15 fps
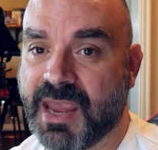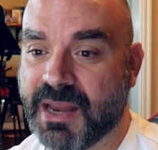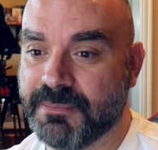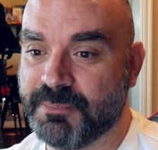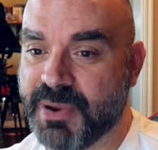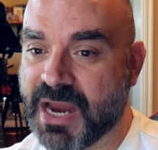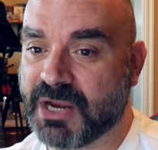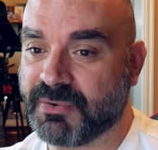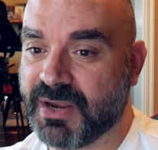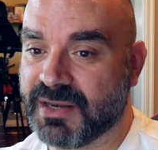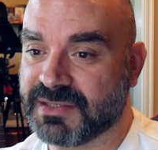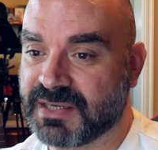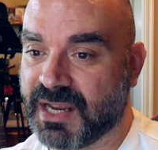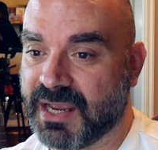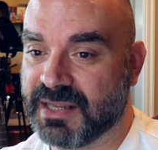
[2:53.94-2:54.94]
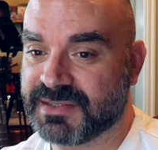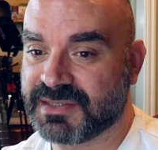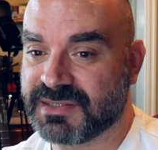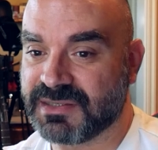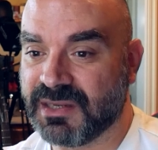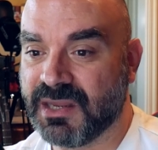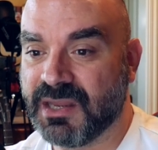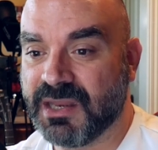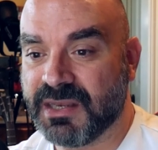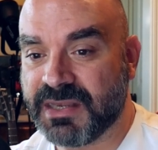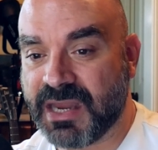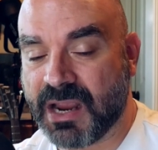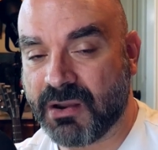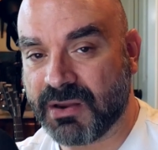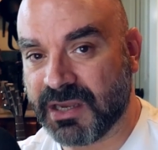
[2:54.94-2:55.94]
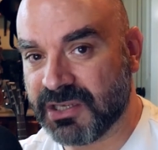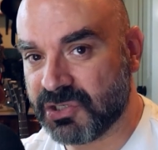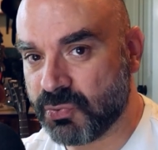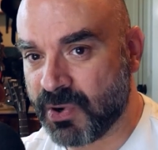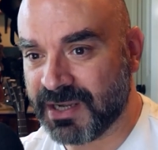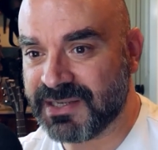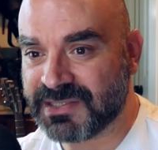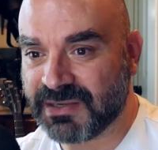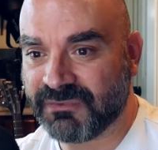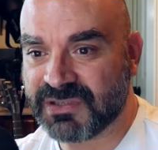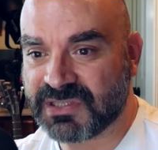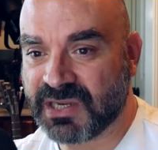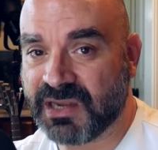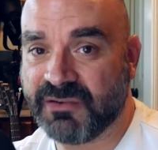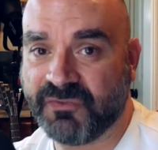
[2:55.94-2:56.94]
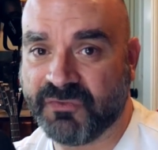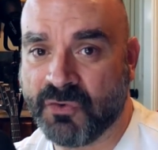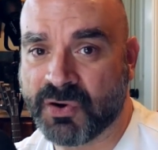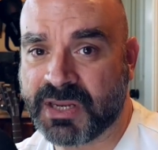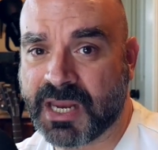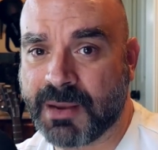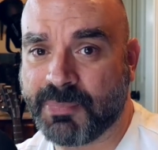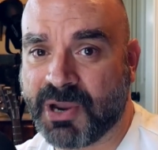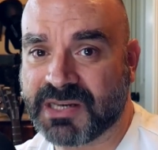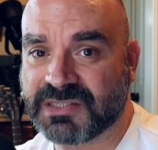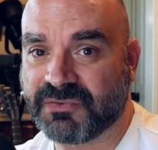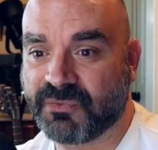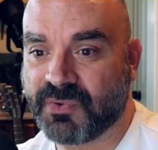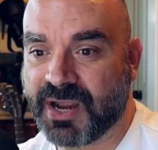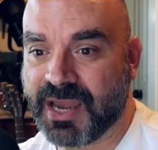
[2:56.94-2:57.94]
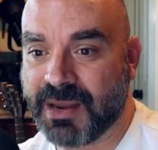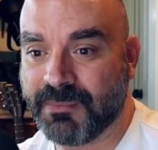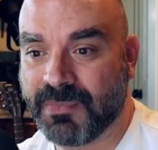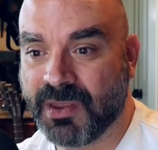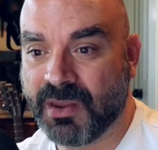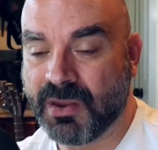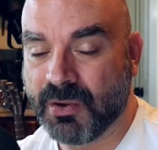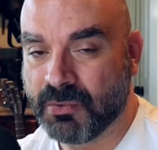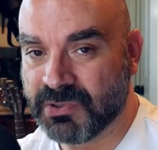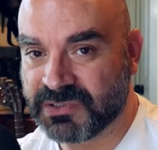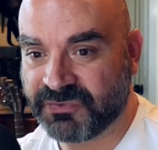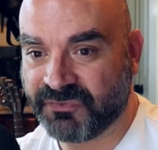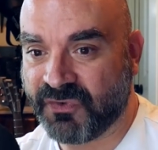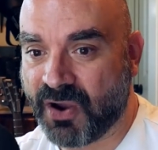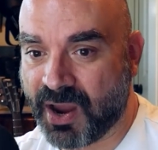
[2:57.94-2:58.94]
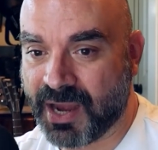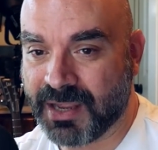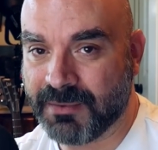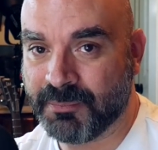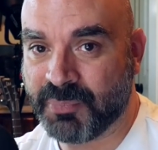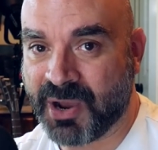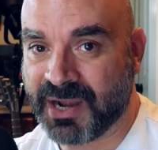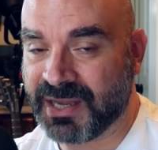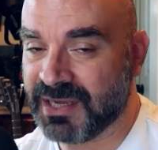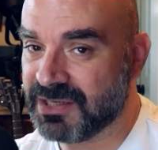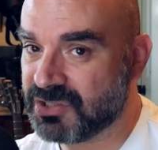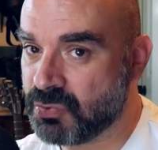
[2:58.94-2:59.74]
and background tasks. Now, in 2017, 4 gigabytes of RAM was fine, but in